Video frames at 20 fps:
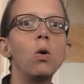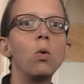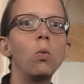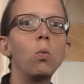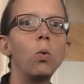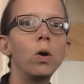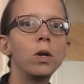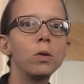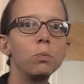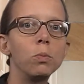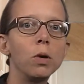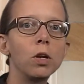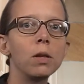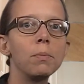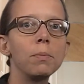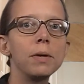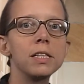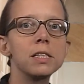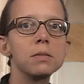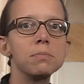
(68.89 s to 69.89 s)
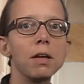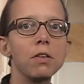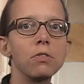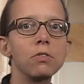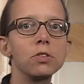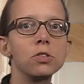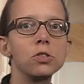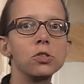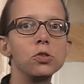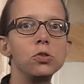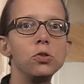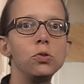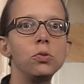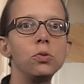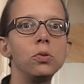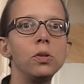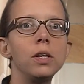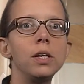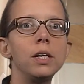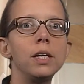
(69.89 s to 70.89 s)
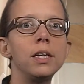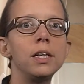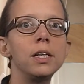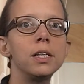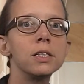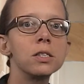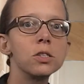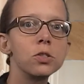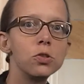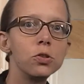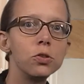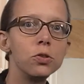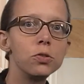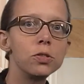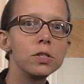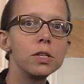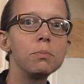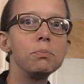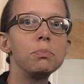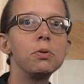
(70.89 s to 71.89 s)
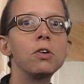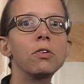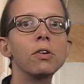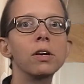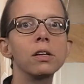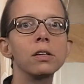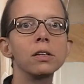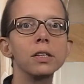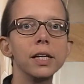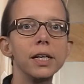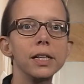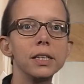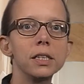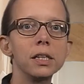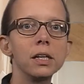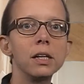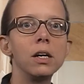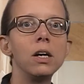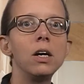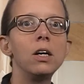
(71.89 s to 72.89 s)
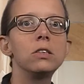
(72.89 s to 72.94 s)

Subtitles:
What model-based methods do is to use the empirical data